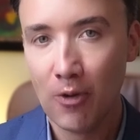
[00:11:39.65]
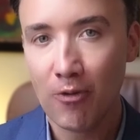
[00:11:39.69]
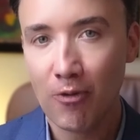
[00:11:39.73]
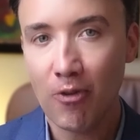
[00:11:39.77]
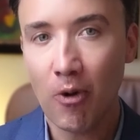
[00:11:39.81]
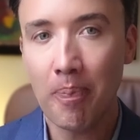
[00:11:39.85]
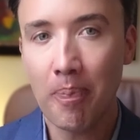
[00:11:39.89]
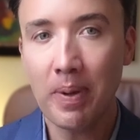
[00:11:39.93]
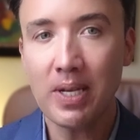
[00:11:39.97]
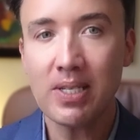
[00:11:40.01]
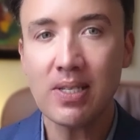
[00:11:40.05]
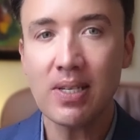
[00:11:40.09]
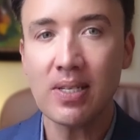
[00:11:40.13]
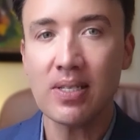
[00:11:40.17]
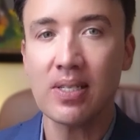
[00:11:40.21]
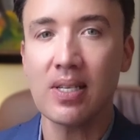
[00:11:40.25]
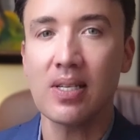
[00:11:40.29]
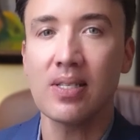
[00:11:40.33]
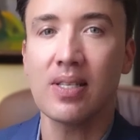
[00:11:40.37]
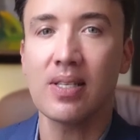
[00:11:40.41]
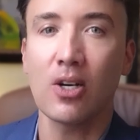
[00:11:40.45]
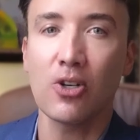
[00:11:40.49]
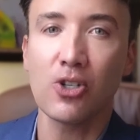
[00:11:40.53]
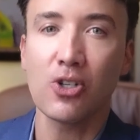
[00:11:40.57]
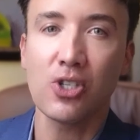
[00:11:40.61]
For
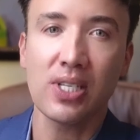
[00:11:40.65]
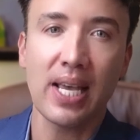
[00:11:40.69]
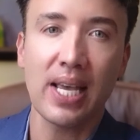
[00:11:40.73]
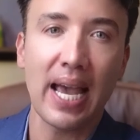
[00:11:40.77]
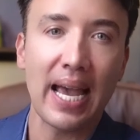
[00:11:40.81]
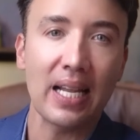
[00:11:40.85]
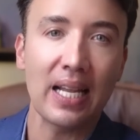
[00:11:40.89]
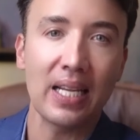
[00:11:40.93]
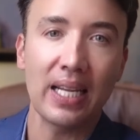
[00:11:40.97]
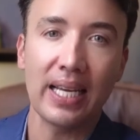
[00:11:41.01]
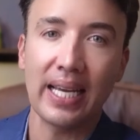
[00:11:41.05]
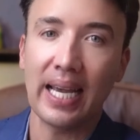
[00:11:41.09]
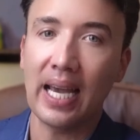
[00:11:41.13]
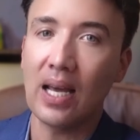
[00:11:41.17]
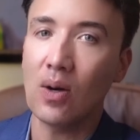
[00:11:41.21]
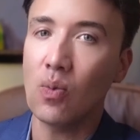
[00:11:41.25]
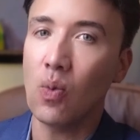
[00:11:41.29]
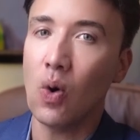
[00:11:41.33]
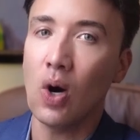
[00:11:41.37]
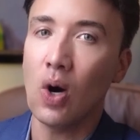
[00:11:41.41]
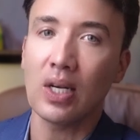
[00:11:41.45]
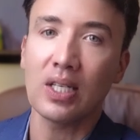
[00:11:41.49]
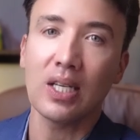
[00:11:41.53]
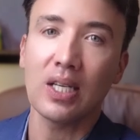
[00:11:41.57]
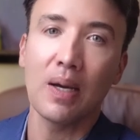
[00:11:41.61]
businesses that are scaling and
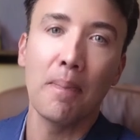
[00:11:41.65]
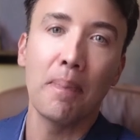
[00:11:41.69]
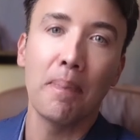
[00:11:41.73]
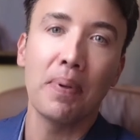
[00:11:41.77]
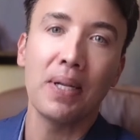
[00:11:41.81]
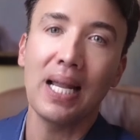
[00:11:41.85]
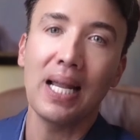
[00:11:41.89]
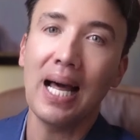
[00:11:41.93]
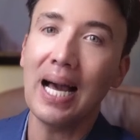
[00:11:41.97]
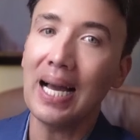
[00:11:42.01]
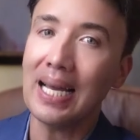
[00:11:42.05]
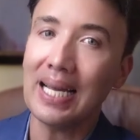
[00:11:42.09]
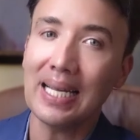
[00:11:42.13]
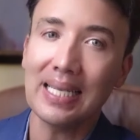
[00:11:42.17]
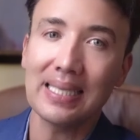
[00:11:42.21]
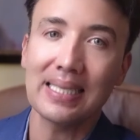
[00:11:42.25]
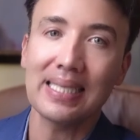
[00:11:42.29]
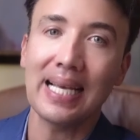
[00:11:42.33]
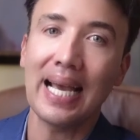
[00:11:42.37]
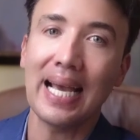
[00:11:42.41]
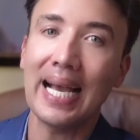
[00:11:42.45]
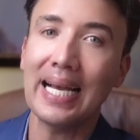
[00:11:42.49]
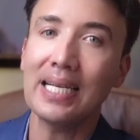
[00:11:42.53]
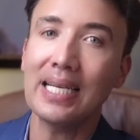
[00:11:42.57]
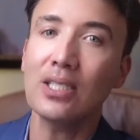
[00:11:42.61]
want
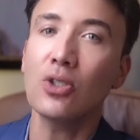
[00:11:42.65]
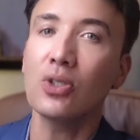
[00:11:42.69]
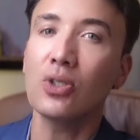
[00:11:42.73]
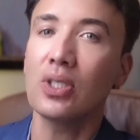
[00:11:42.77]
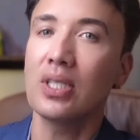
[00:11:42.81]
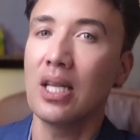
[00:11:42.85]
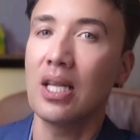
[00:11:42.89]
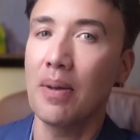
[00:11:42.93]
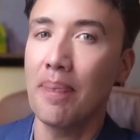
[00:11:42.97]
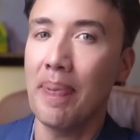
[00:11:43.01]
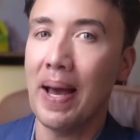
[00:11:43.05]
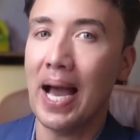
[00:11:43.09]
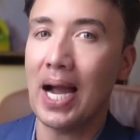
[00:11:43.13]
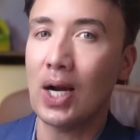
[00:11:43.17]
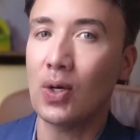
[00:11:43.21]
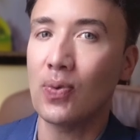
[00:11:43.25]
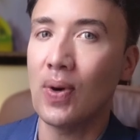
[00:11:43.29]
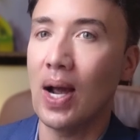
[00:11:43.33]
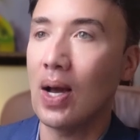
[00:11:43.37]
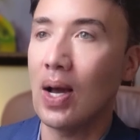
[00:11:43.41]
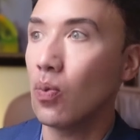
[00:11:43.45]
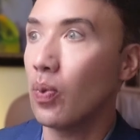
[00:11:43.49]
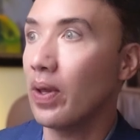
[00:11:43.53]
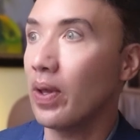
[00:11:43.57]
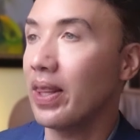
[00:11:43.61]
compliance handled in the
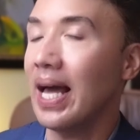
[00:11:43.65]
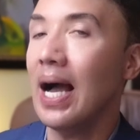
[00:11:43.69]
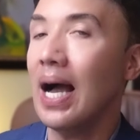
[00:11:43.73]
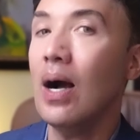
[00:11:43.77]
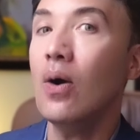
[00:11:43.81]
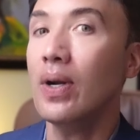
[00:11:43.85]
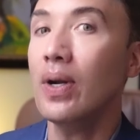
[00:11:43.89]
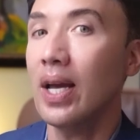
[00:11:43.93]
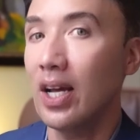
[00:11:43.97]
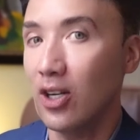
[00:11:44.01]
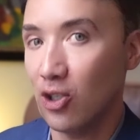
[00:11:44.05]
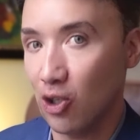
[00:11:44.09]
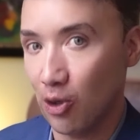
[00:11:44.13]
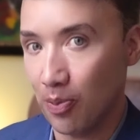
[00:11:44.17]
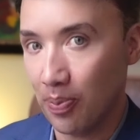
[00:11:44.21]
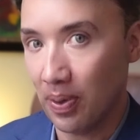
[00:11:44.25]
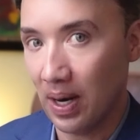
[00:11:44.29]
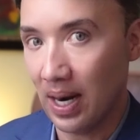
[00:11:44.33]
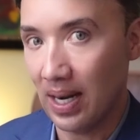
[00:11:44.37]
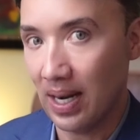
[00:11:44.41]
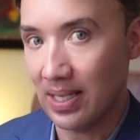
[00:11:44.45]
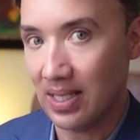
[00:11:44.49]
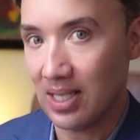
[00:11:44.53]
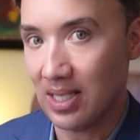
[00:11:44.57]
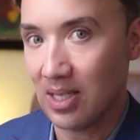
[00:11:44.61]
background without
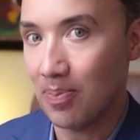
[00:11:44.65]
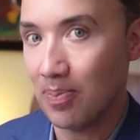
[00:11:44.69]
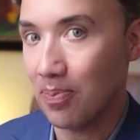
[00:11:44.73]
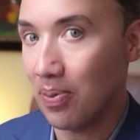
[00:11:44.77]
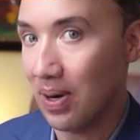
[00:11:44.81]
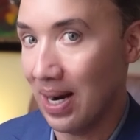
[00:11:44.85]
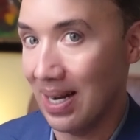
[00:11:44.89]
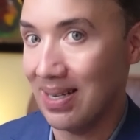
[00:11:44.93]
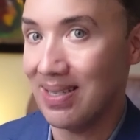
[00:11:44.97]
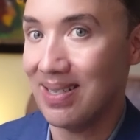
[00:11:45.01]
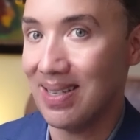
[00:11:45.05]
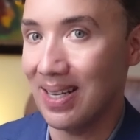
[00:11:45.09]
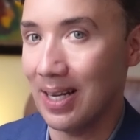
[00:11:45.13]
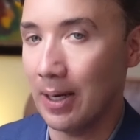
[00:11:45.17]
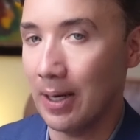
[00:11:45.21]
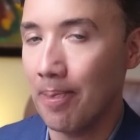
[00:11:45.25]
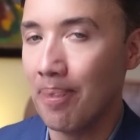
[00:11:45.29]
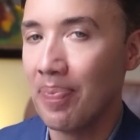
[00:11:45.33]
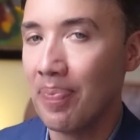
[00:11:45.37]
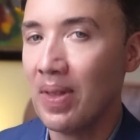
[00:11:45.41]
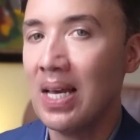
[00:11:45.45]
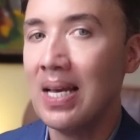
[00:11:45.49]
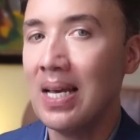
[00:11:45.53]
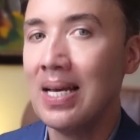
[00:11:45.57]
enterprise pricing,